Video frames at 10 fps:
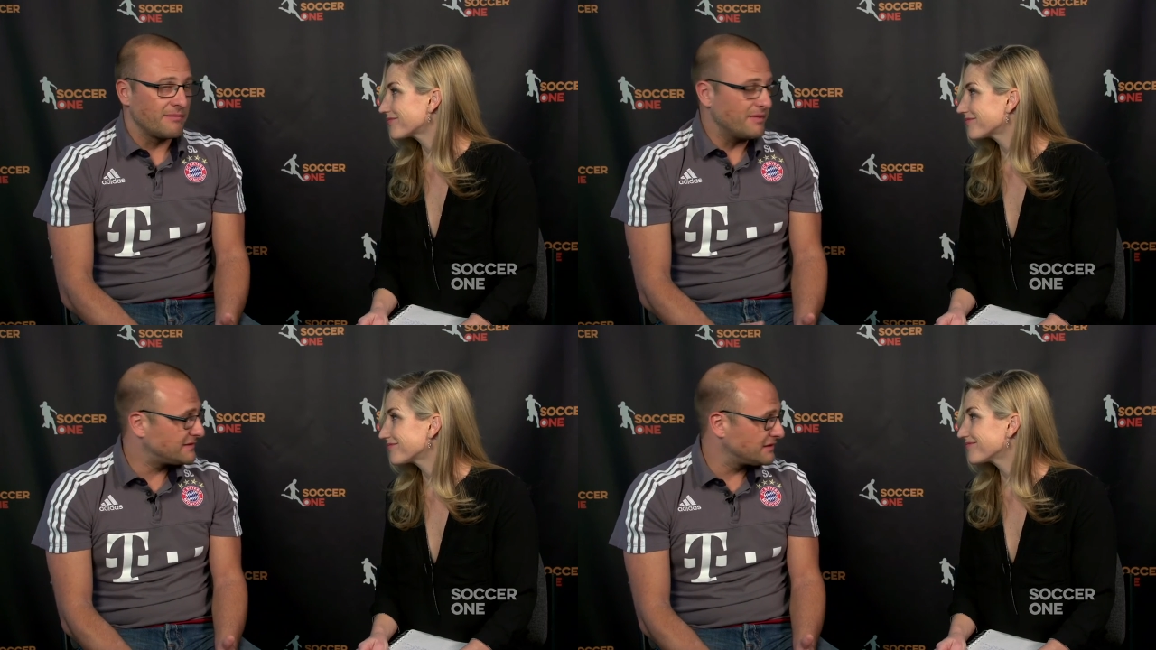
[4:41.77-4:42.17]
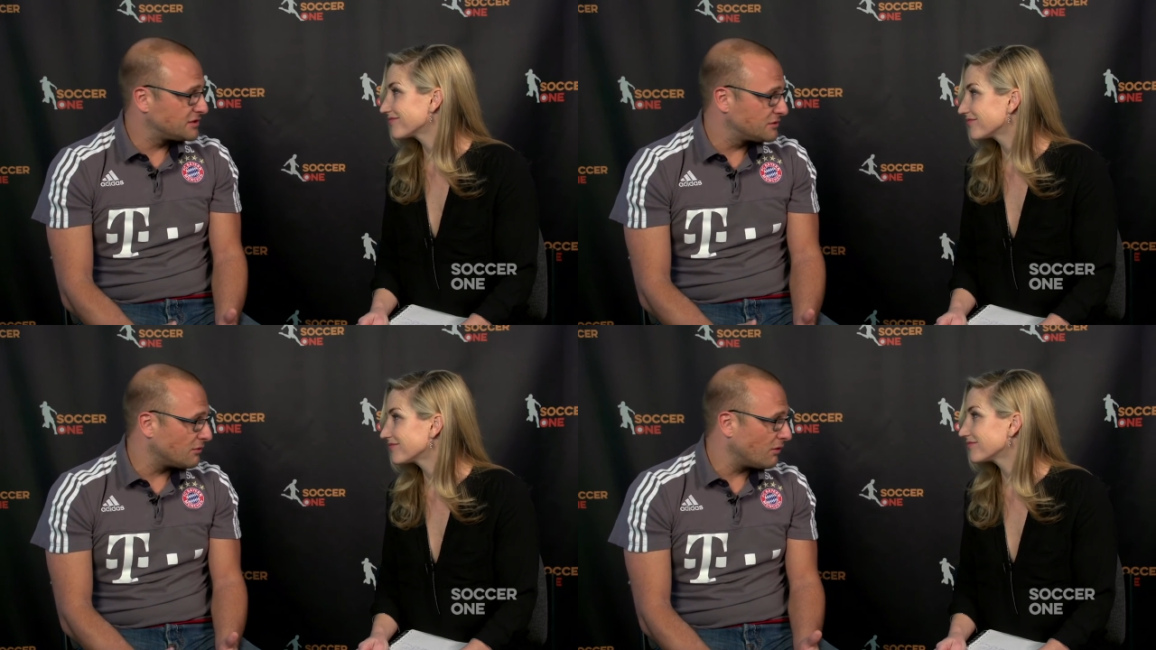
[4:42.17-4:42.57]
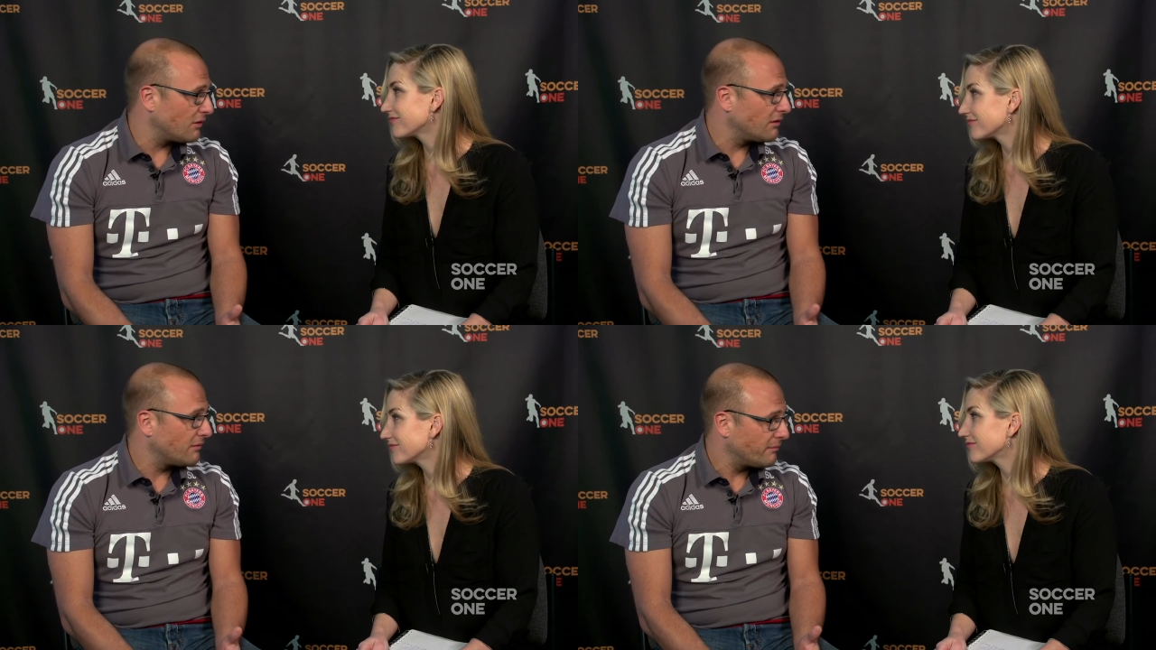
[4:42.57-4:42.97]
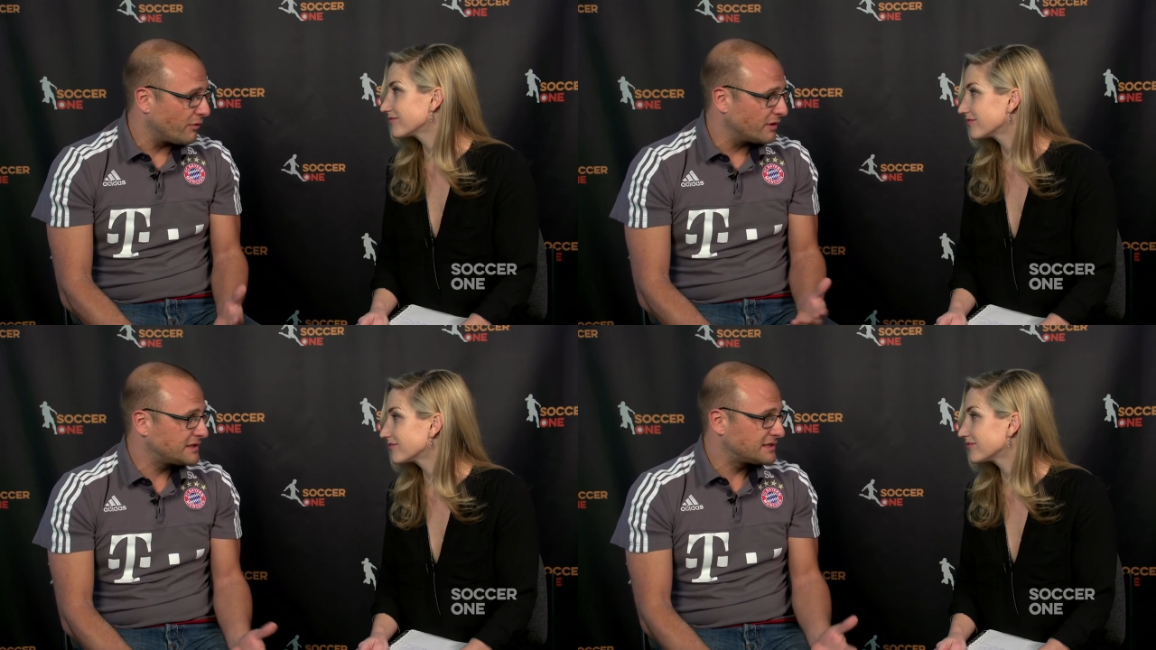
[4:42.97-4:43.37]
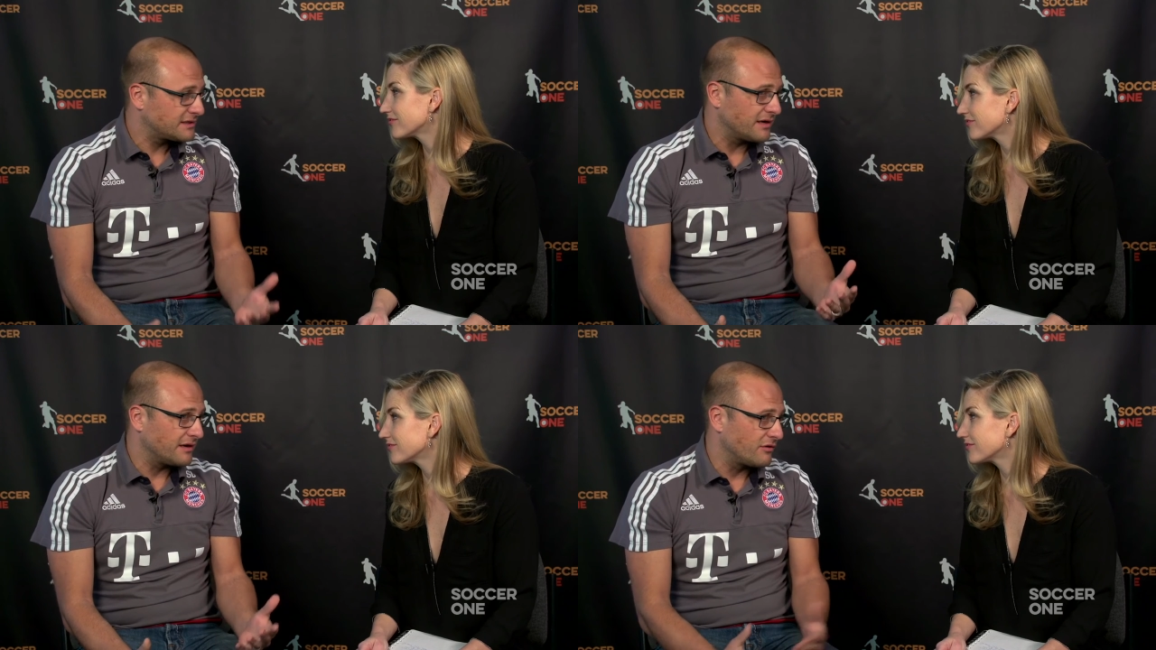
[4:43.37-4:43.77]
Speaker 1: message to all boys
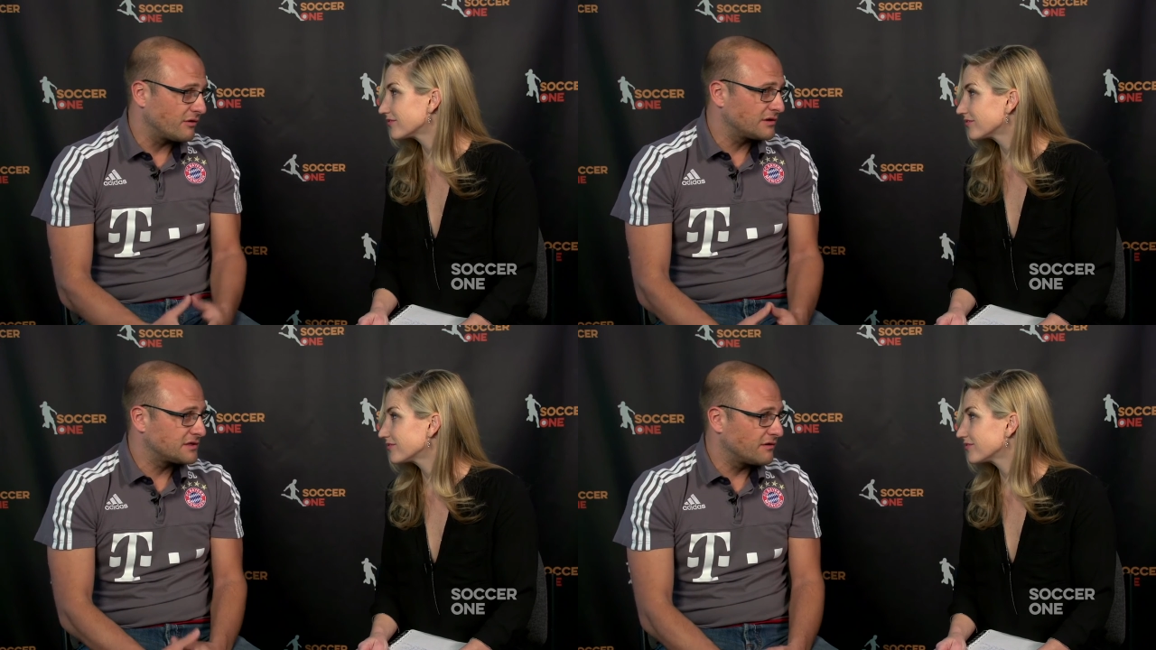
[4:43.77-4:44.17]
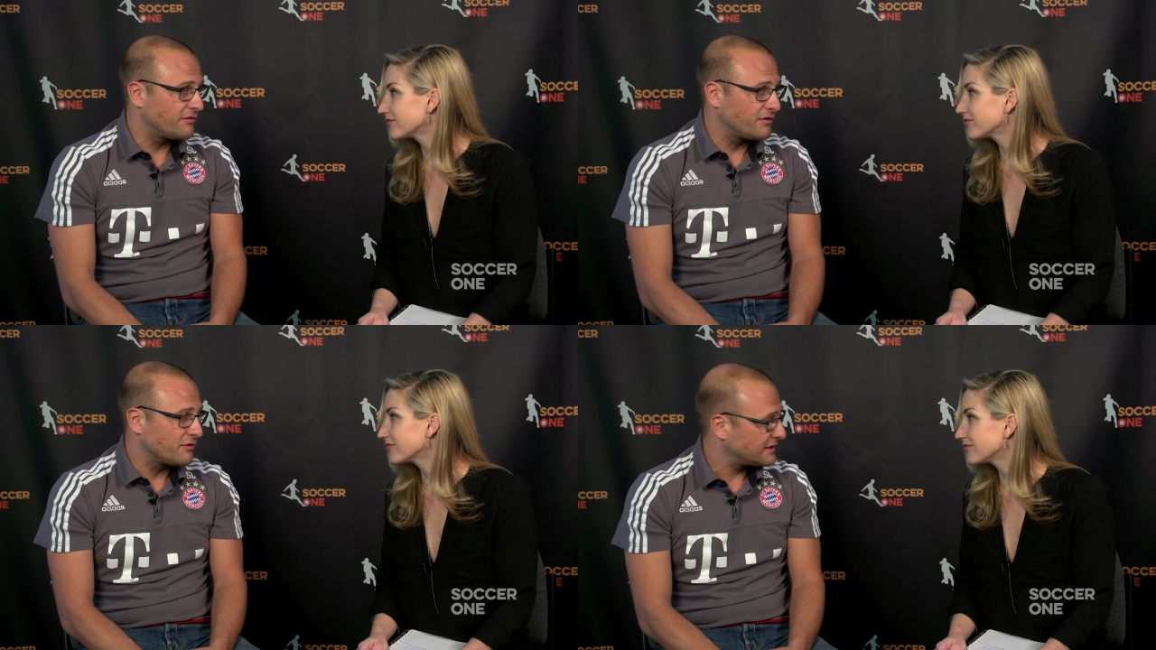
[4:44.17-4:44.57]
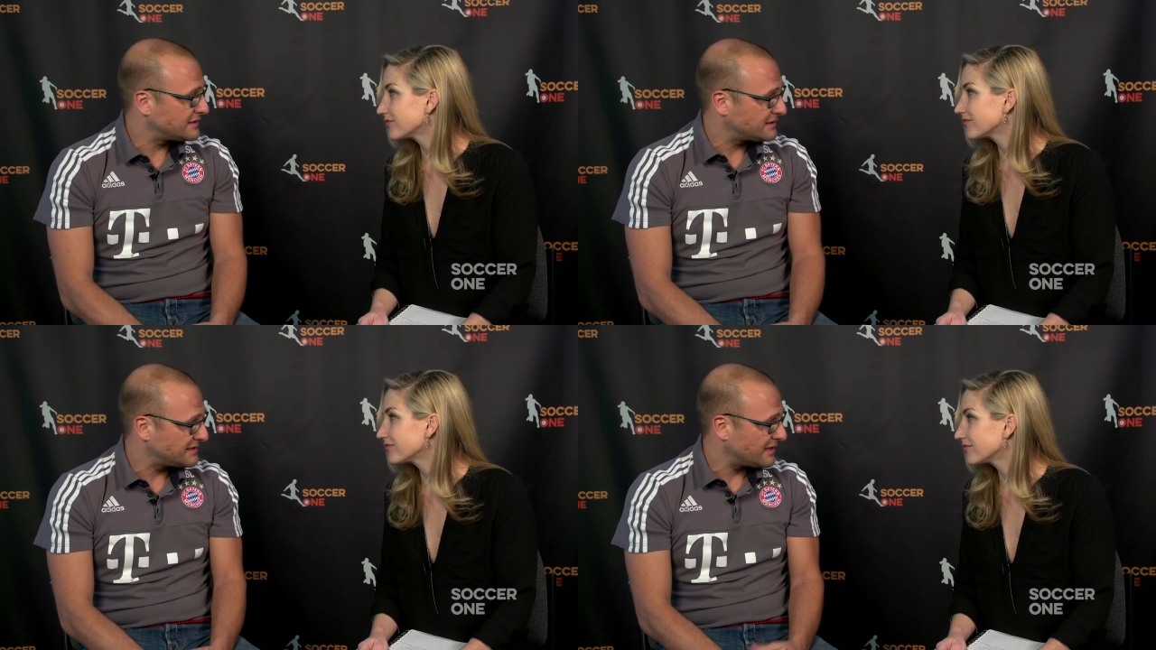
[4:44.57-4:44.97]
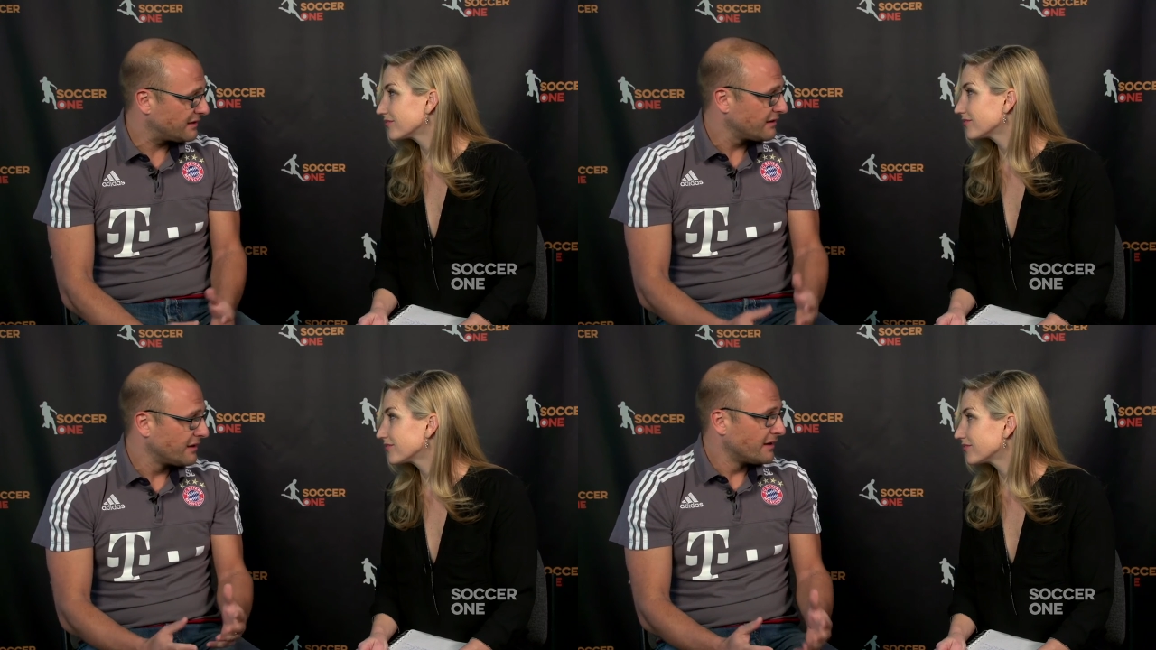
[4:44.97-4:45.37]
and girls of the US side.